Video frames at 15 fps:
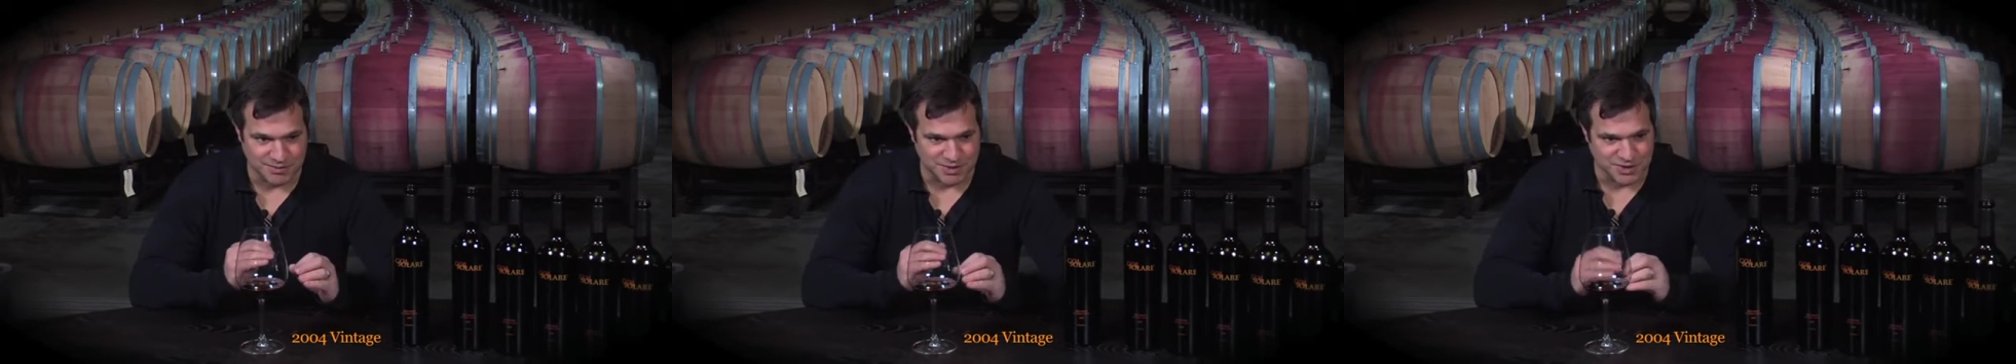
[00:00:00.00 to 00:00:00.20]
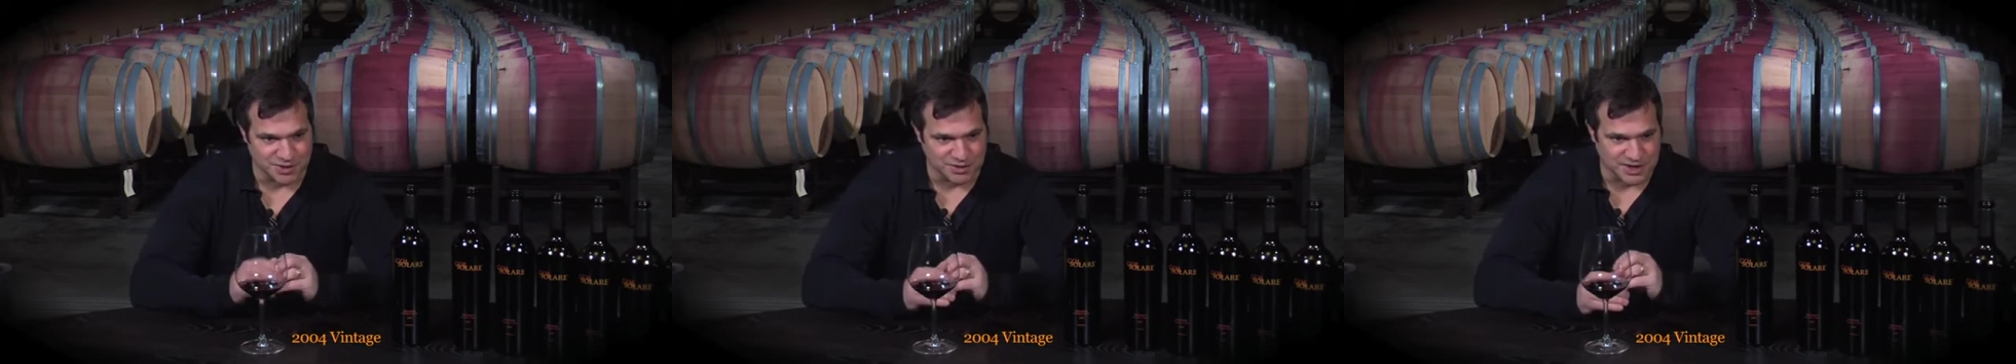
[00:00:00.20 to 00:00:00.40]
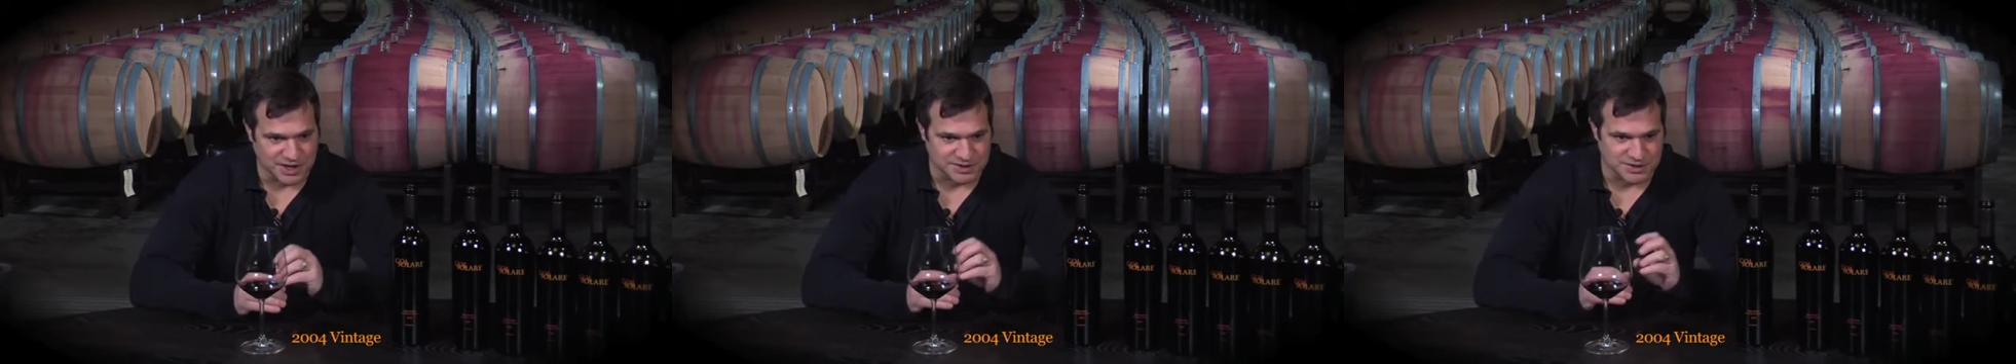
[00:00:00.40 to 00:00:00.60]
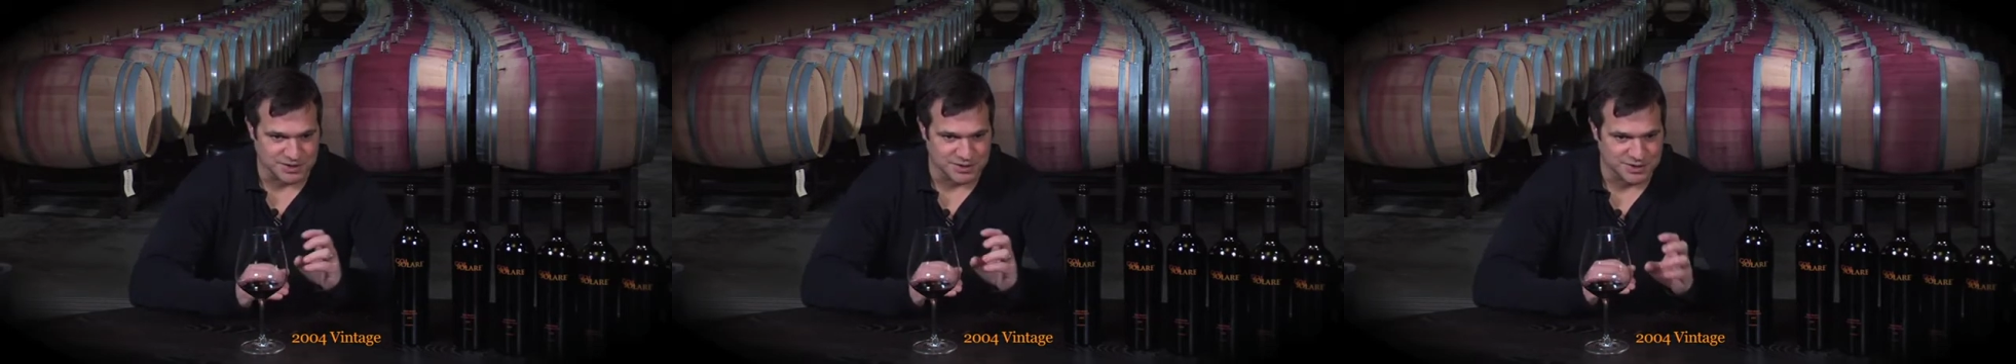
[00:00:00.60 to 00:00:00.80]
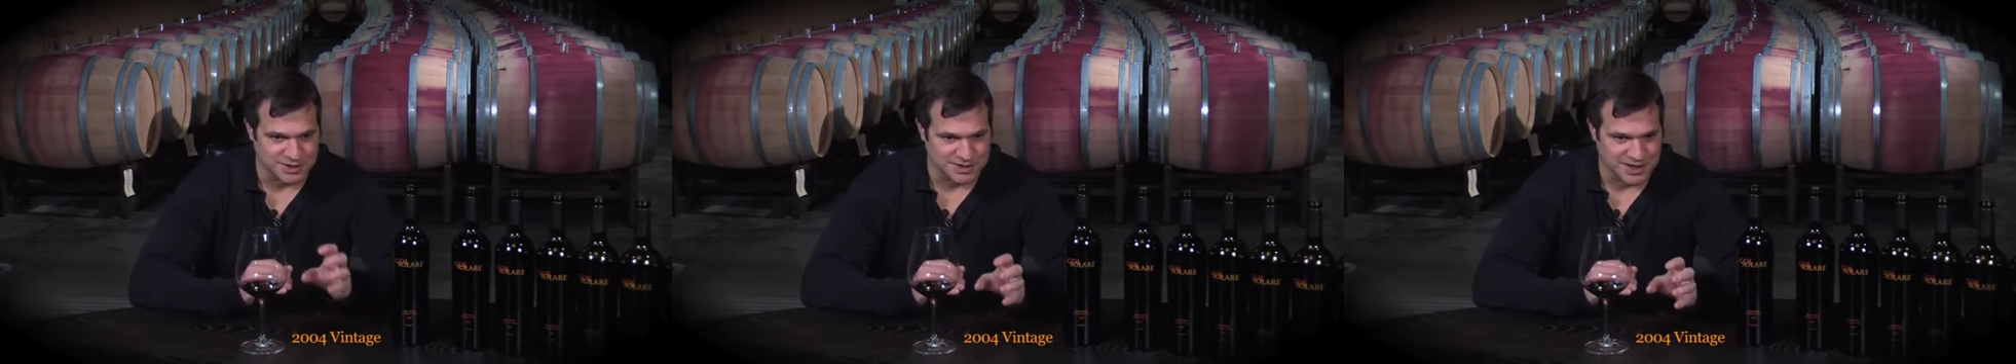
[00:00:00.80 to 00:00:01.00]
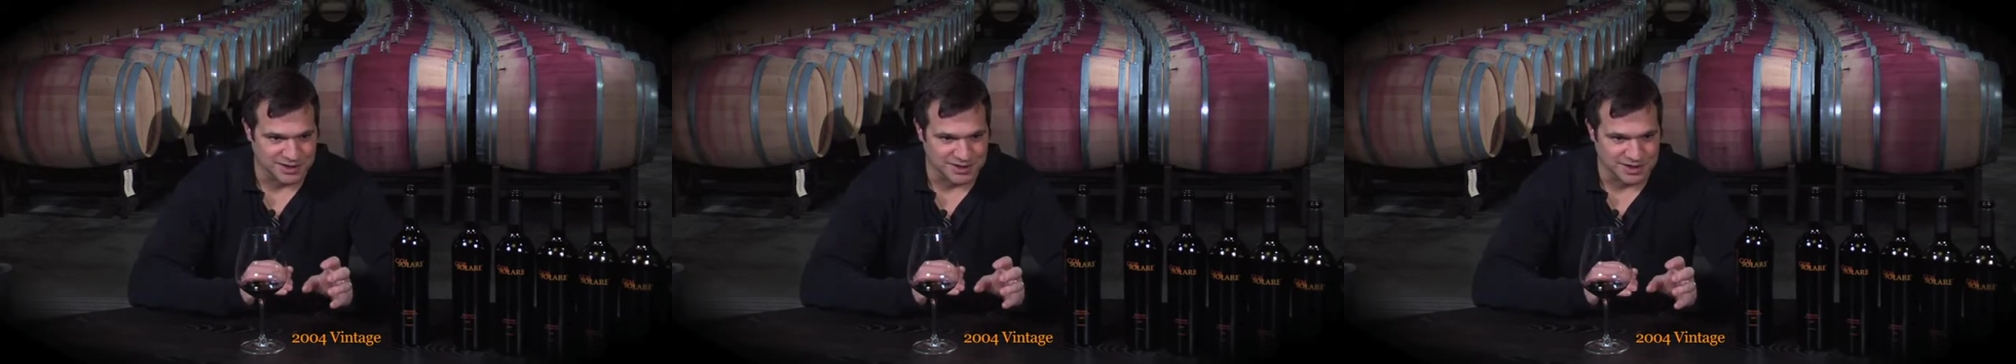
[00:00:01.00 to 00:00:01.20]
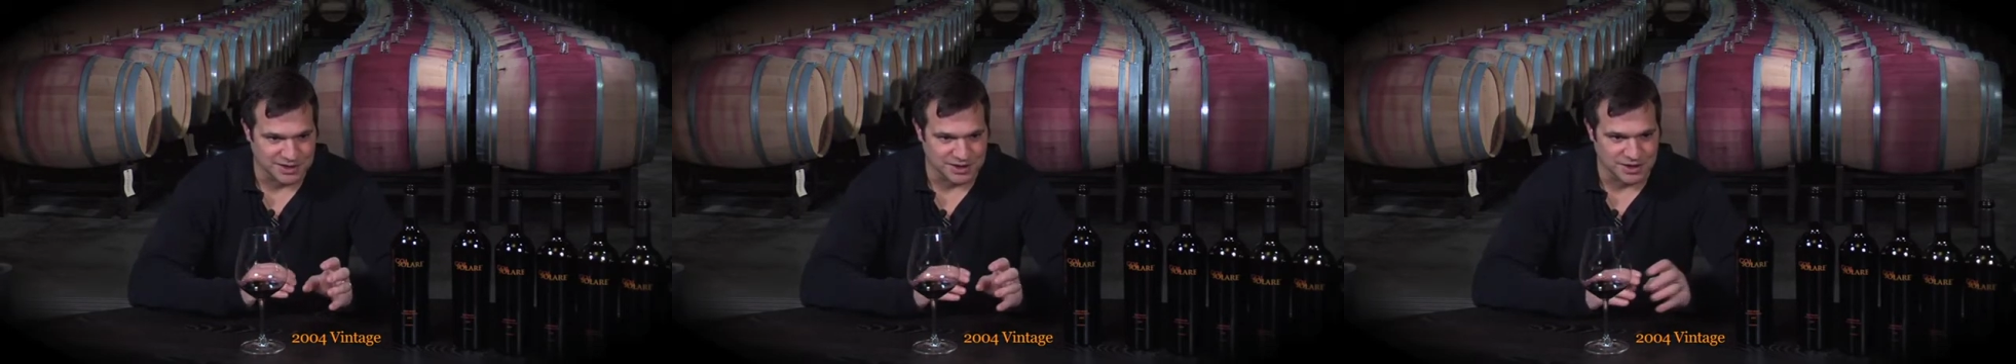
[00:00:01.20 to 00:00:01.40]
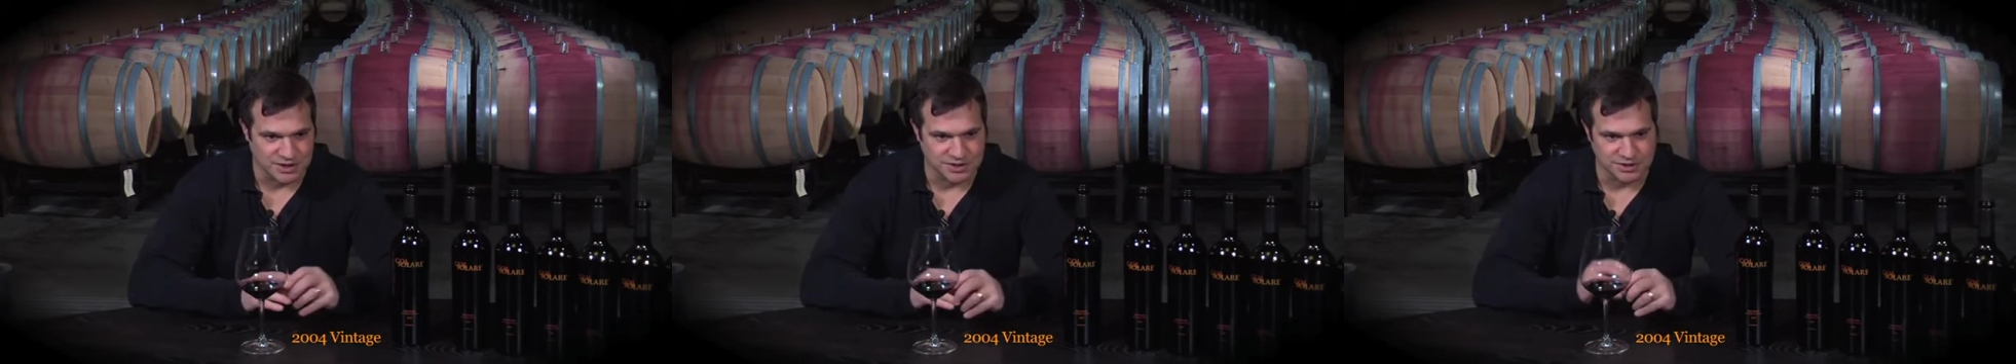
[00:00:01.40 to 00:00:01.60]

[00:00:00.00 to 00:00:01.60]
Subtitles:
but 2003 is elegant.